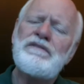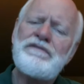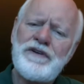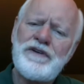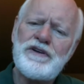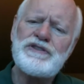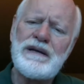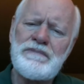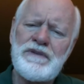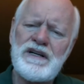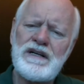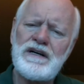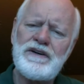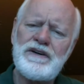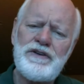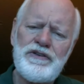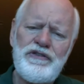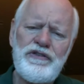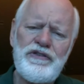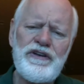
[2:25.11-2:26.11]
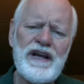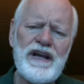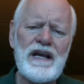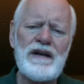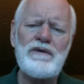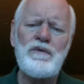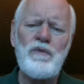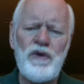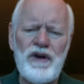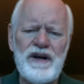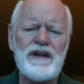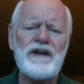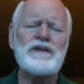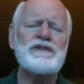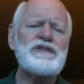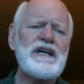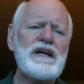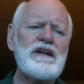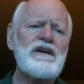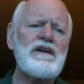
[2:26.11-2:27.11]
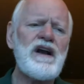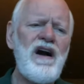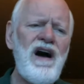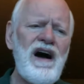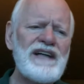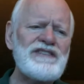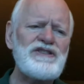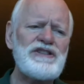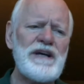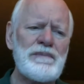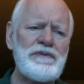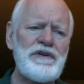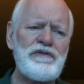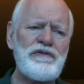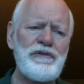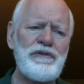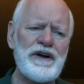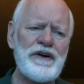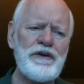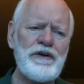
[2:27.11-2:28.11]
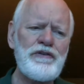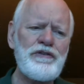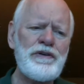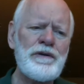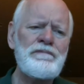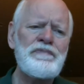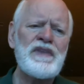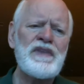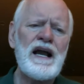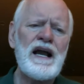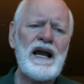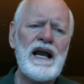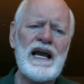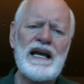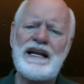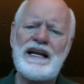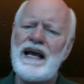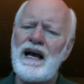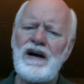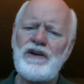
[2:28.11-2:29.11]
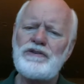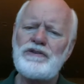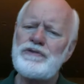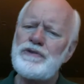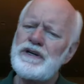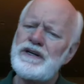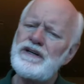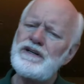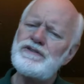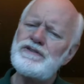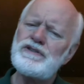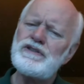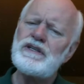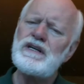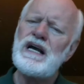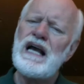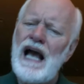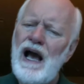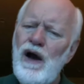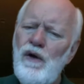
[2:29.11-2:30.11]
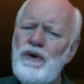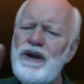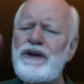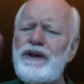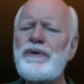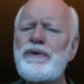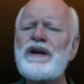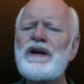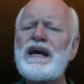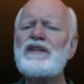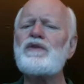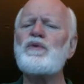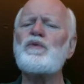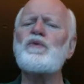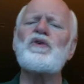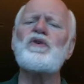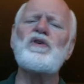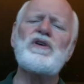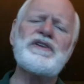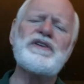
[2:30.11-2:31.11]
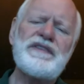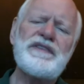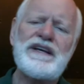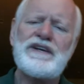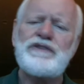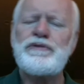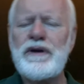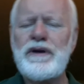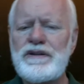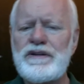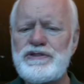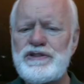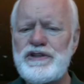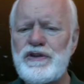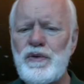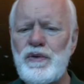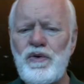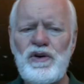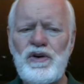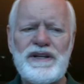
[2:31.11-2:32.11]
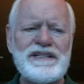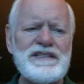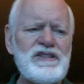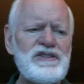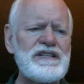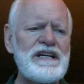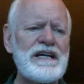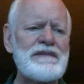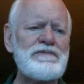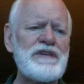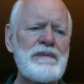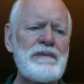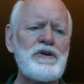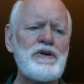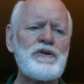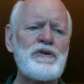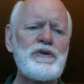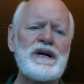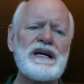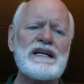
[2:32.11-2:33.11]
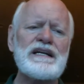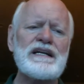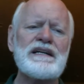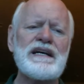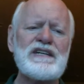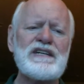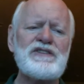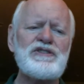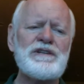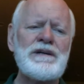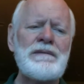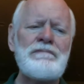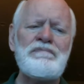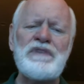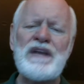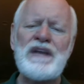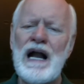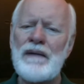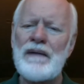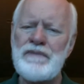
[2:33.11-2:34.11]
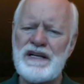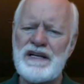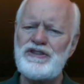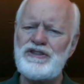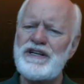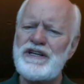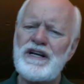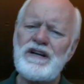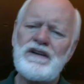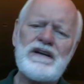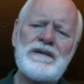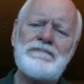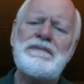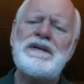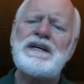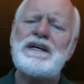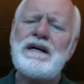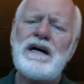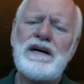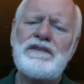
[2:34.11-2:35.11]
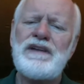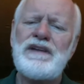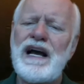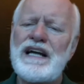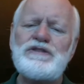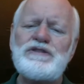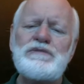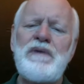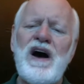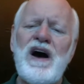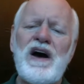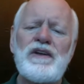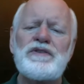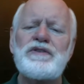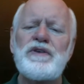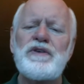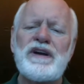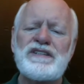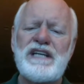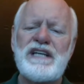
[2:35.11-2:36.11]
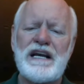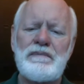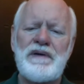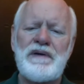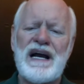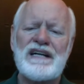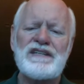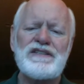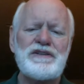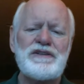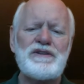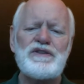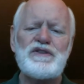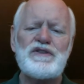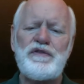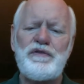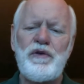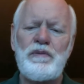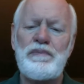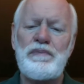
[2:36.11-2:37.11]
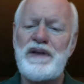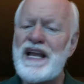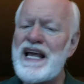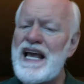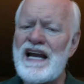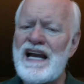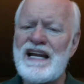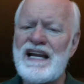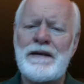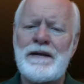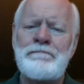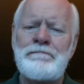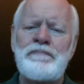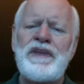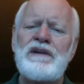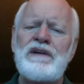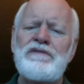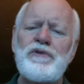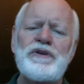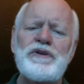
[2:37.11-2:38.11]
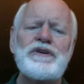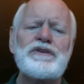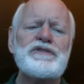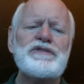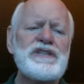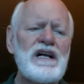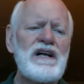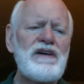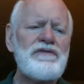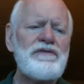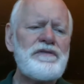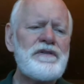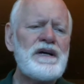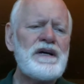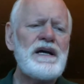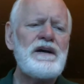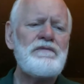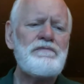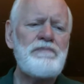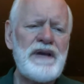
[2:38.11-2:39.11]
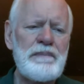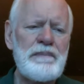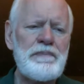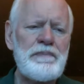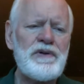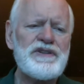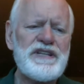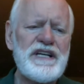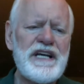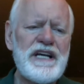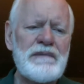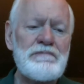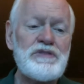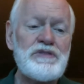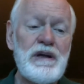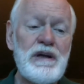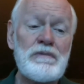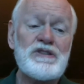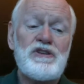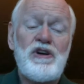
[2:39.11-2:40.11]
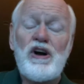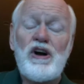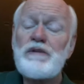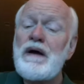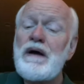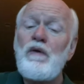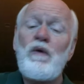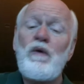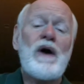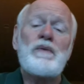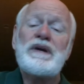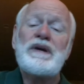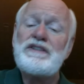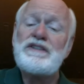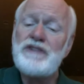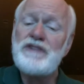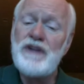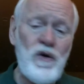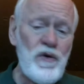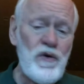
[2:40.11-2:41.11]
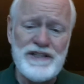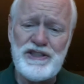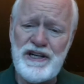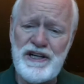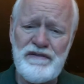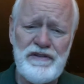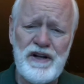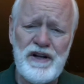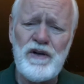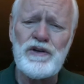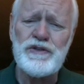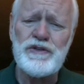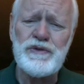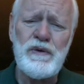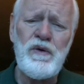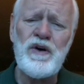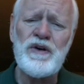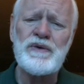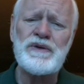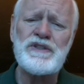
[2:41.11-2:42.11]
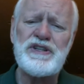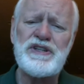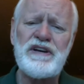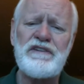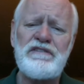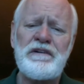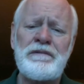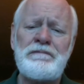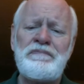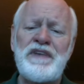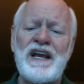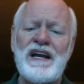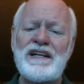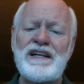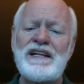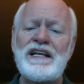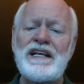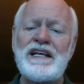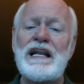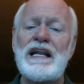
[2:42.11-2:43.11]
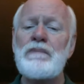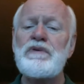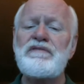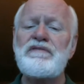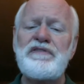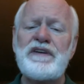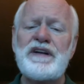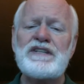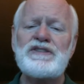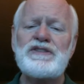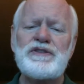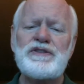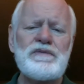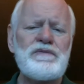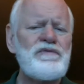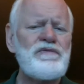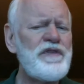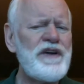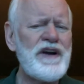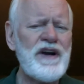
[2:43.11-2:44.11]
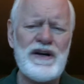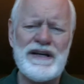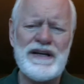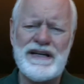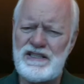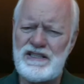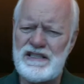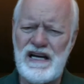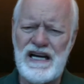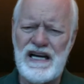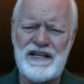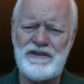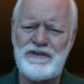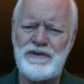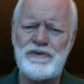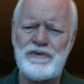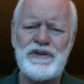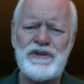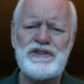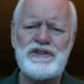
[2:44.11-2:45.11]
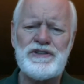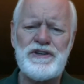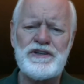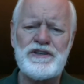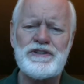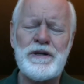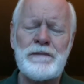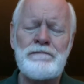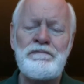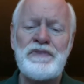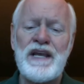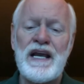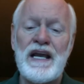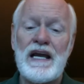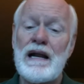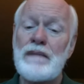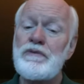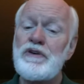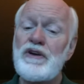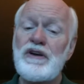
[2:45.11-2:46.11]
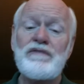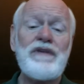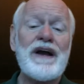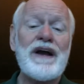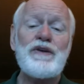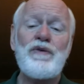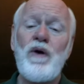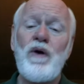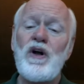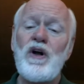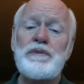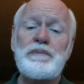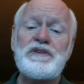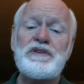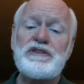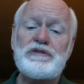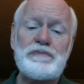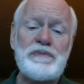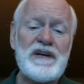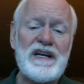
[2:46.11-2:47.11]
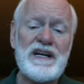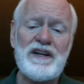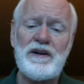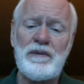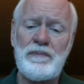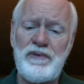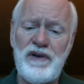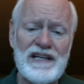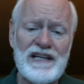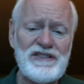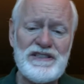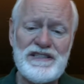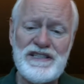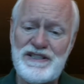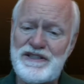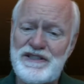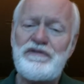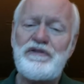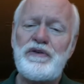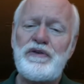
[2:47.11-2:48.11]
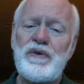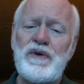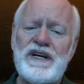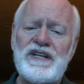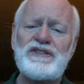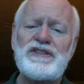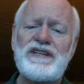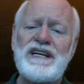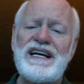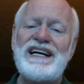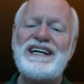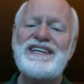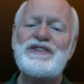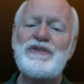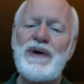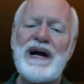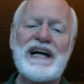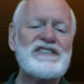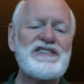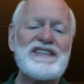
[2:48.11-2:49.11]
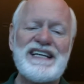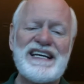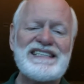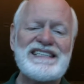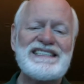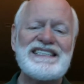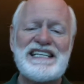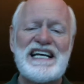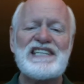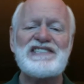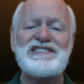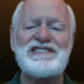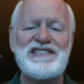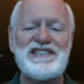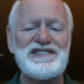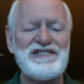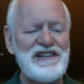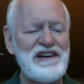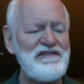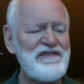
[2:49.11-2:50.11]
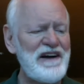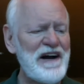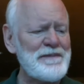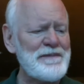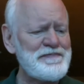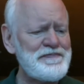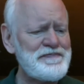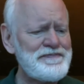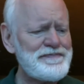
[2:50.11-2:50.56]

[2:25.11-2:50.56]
First, we're going to understand the concept of triggers and how we create the world and then triggers in the world at the same time are creating us. I'm going to share a nice model you can take back to use for planning for yourself, people, teams. I'm going to talk about why we don't achieve the goals we want to achieve. And then I'm going to finish some very exciting new research. And I'm going to invite you all to participate in a process, if you wish, to actually get to test this stuff out.